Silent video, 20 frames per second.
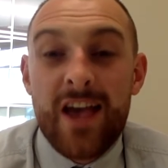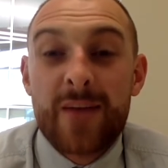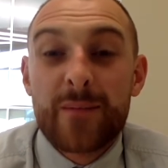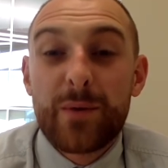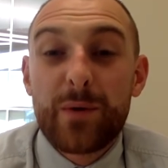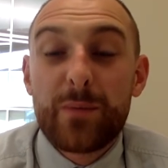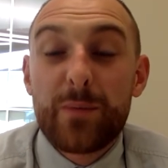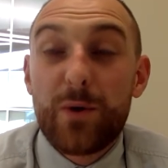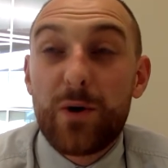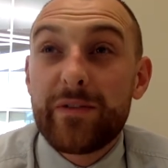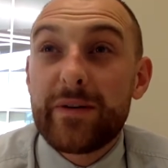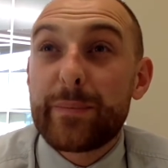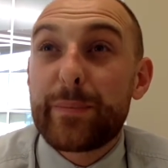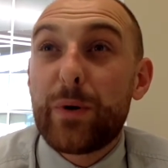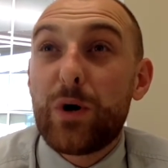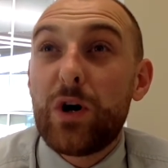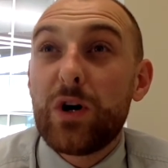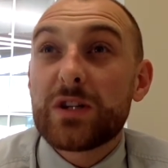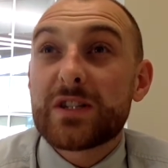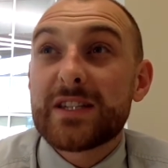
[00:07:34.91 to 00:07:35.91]
but more
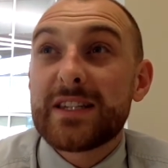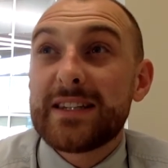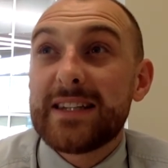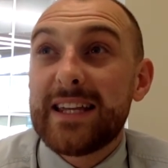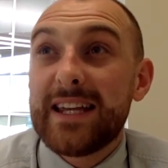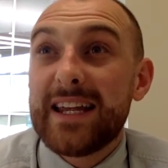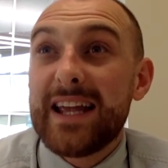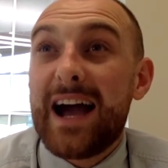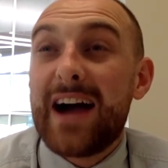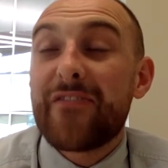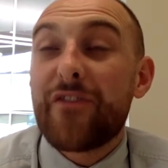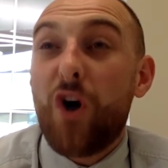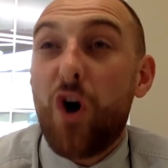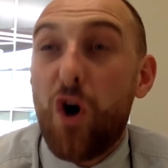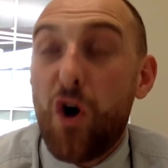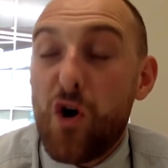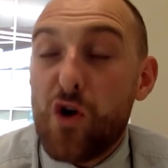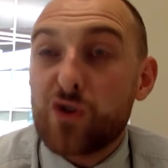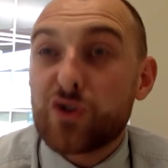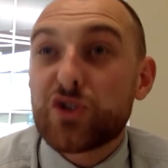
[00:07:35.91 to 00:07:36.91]
importantly, I've
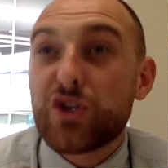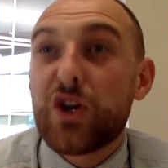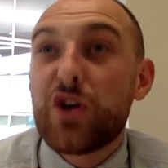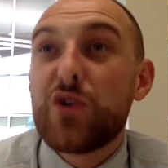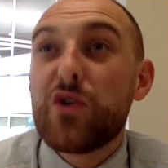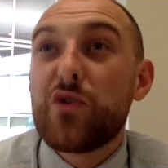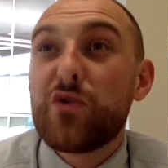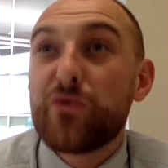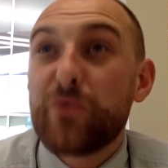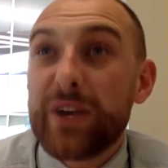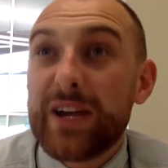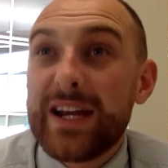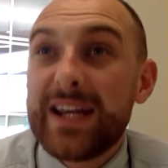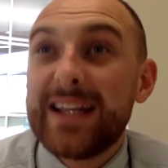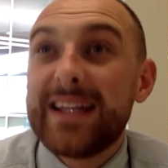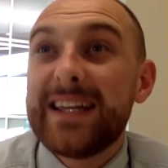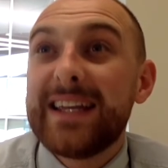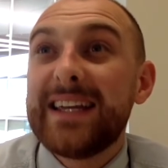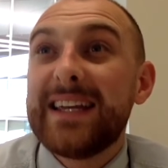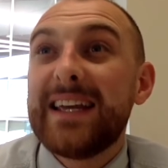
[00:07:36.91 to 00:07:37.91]
also
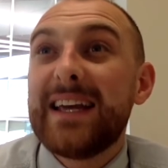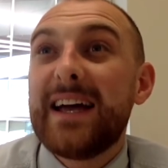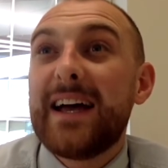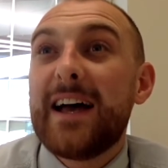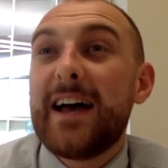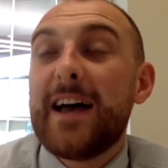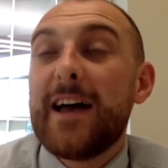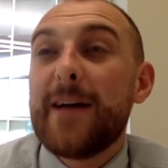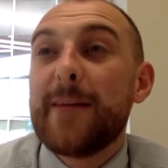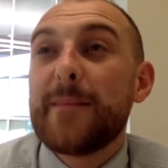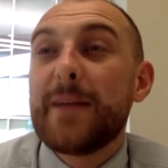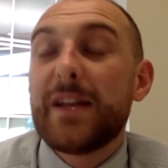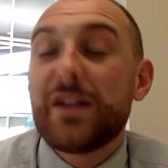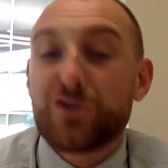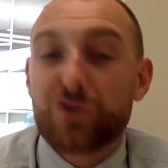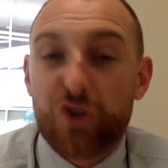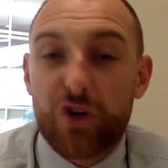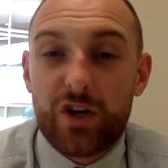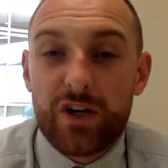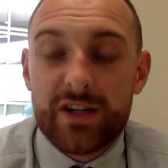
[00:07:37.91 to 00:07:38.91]
really
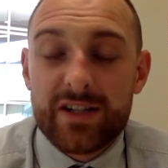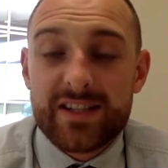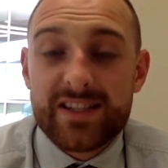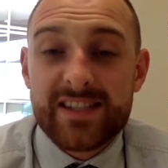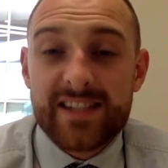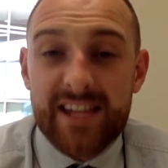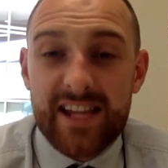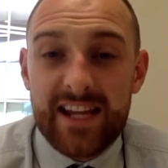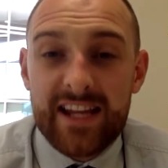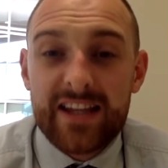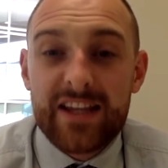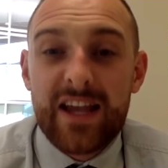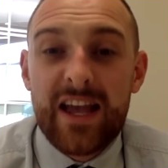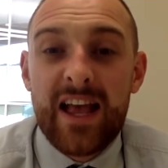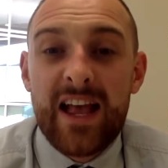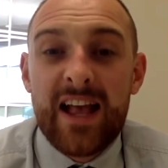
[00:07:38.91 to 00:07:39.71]
enjoyed seeing